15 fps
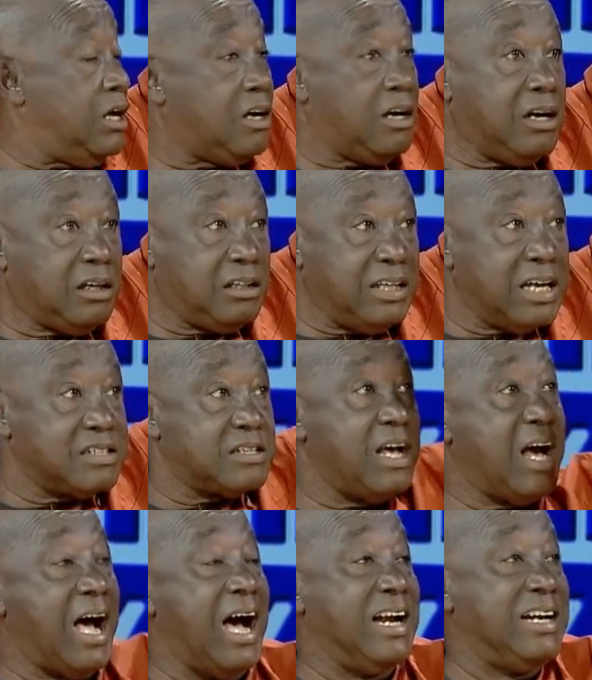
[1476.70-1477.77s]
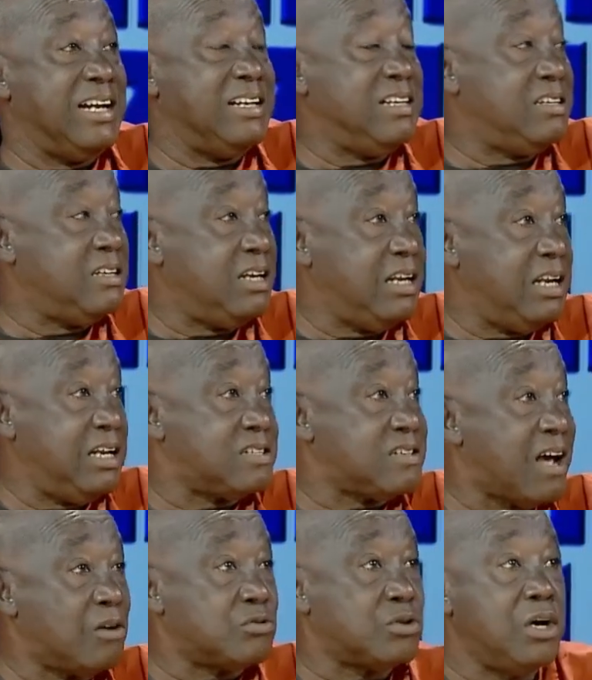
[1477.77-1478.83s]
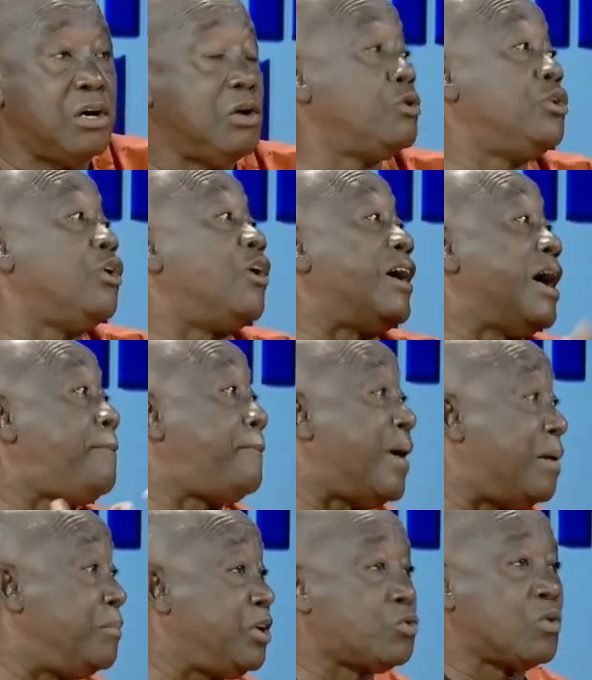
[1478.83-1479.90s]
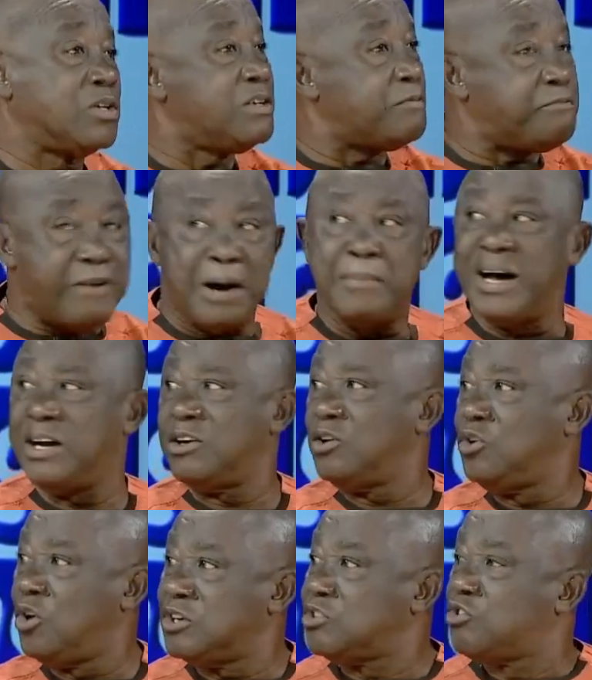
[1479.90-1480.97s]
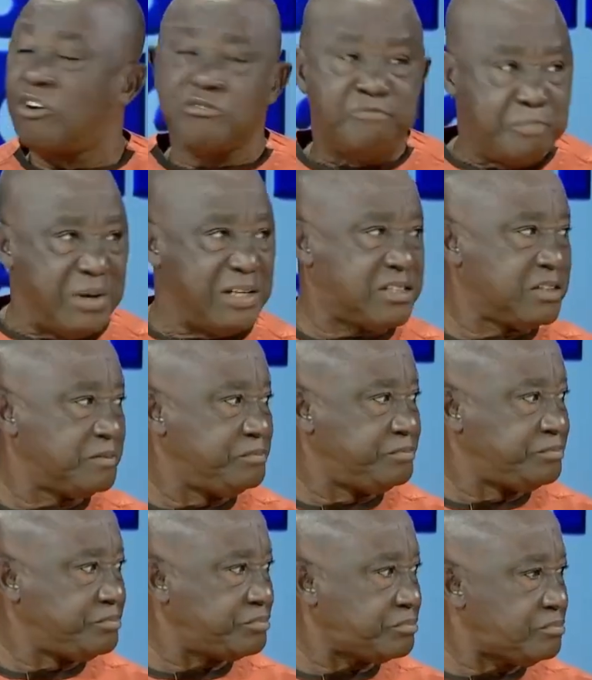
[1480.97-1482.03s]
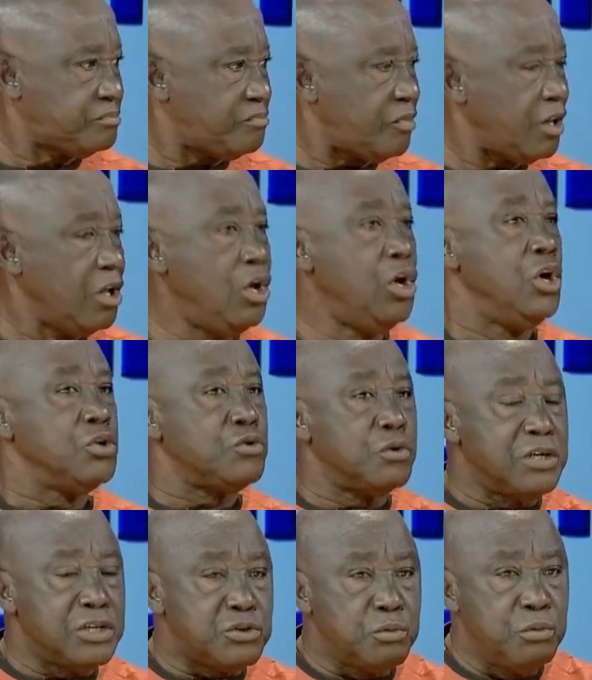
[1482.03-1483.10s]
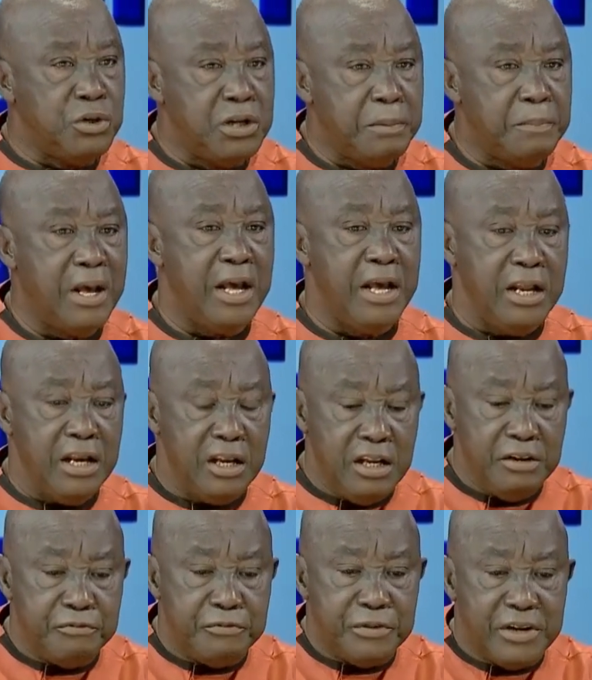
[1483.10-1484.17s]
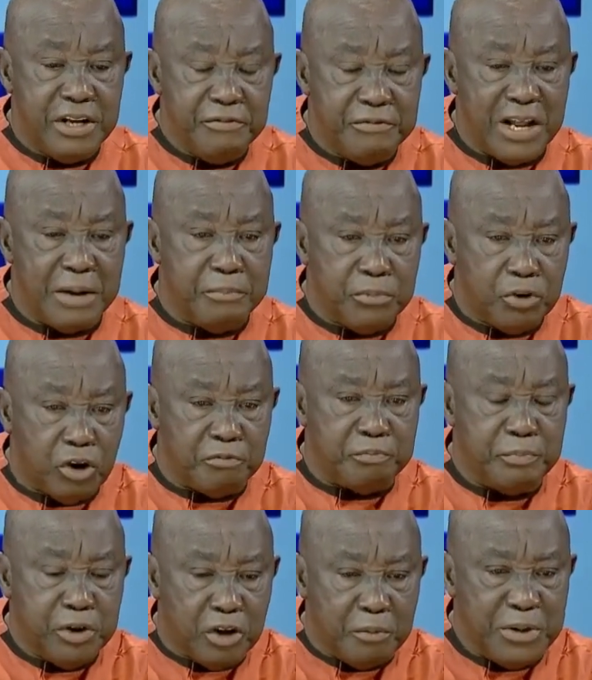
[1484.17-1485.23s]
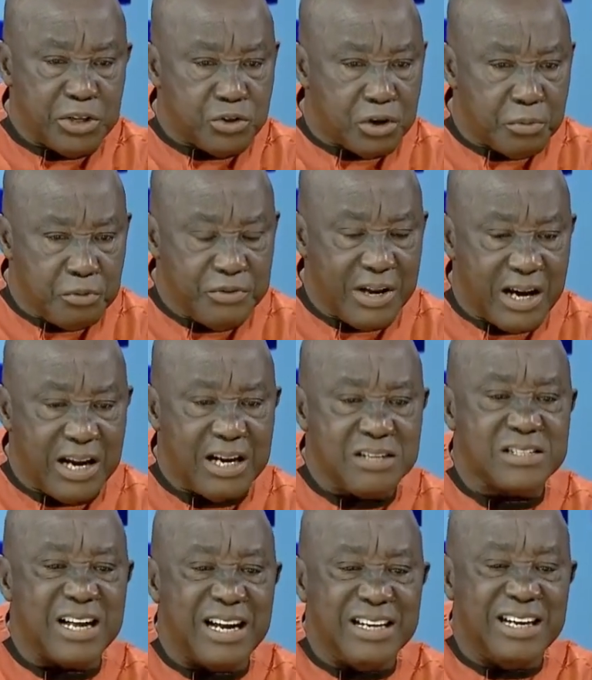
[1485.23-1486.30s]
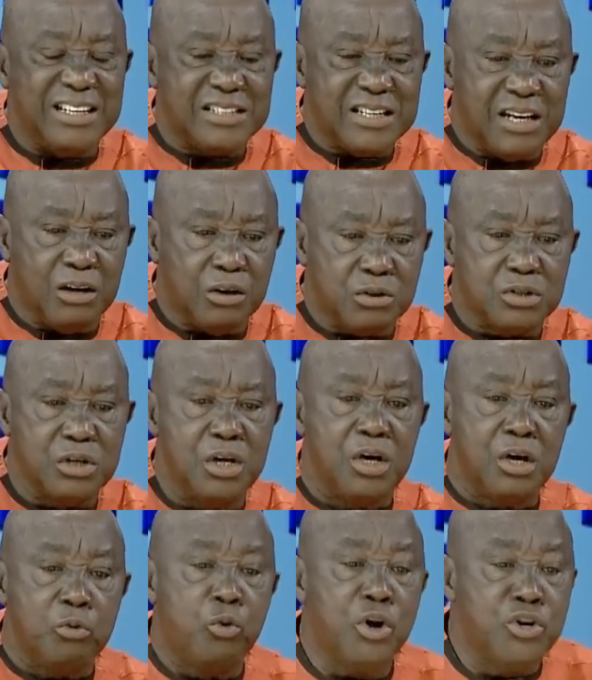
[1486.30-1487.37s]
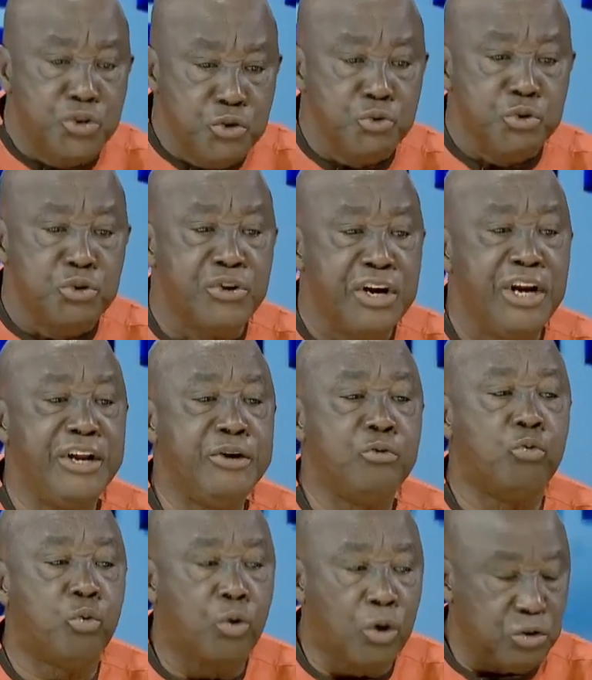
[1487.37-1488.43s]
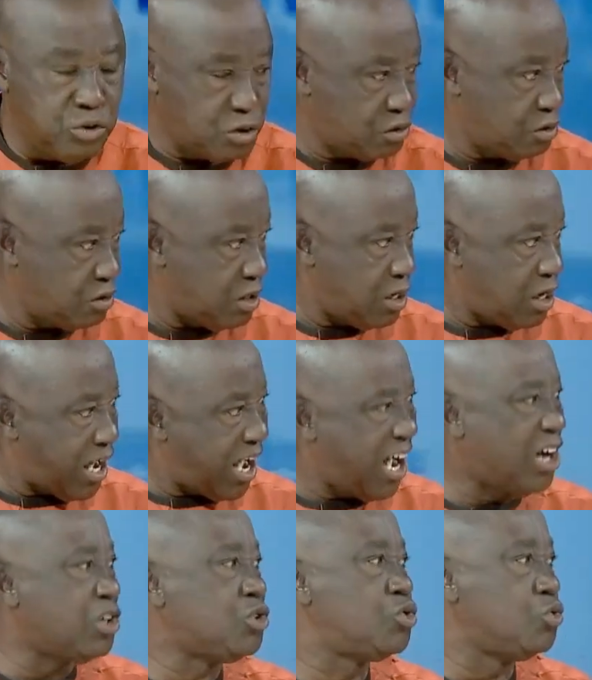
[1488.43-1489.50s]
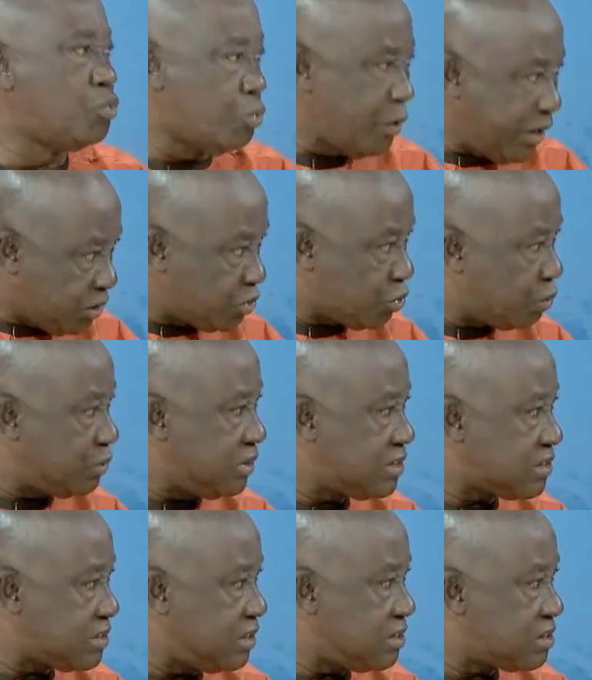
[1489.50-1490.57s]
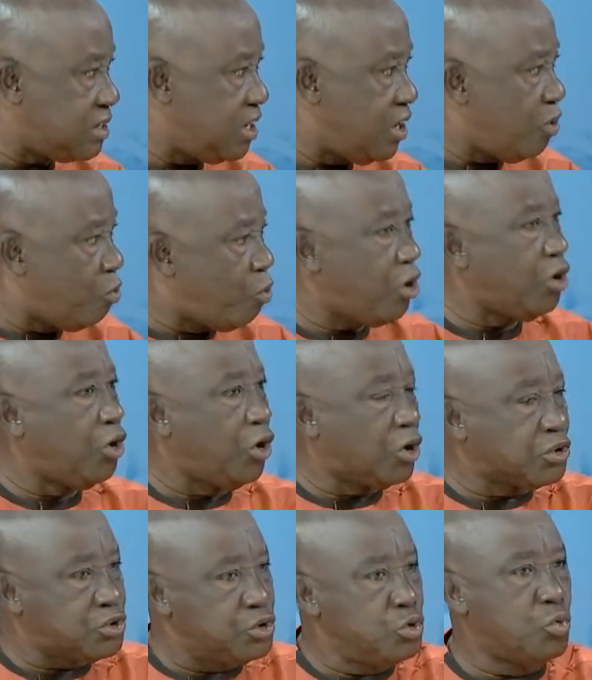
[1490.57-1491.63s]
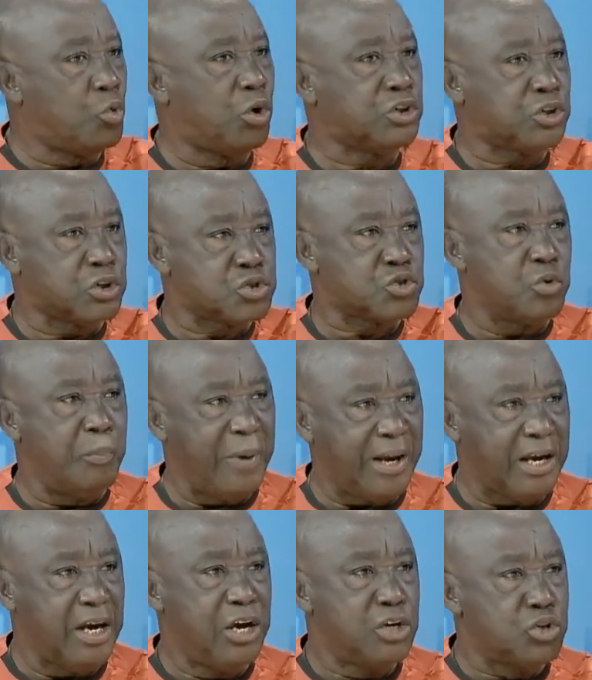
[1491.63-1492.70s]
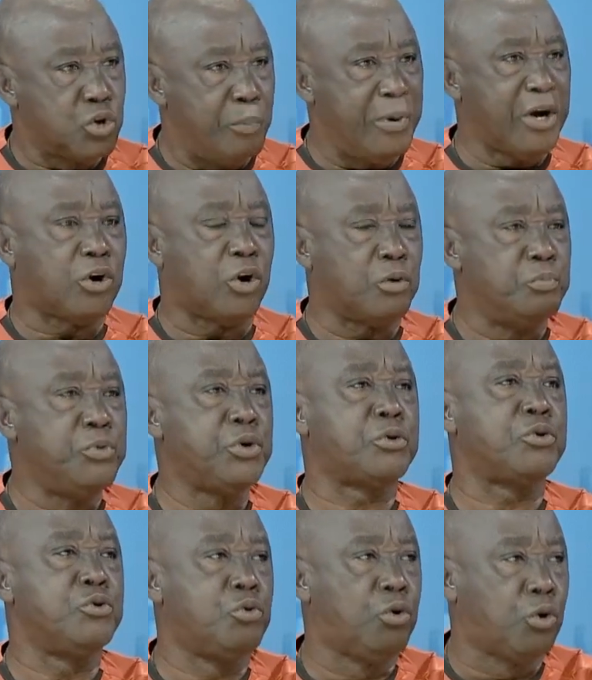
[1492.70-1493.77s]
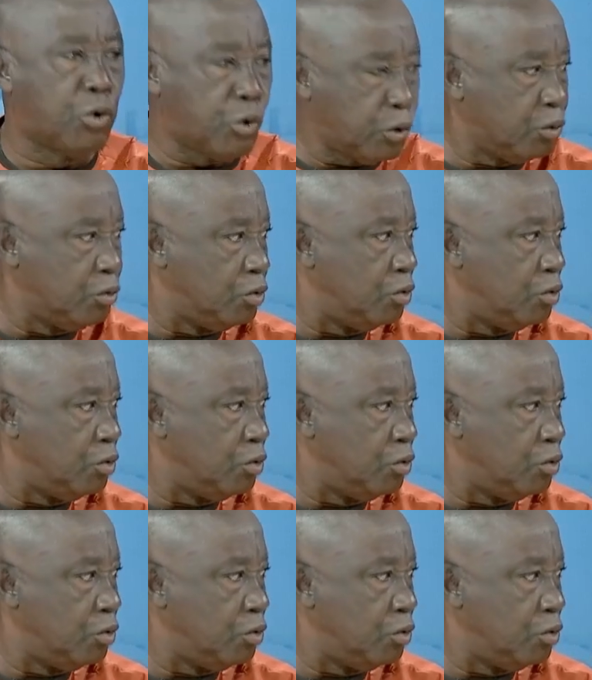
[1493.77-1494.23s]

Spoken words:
Yes, and then in the south, the oil palm. It was a farmer, not government. So they should give them, government should remove their hands and then tell us, what do you really want? How do we do these things? What laws do you want us to make or make you grow?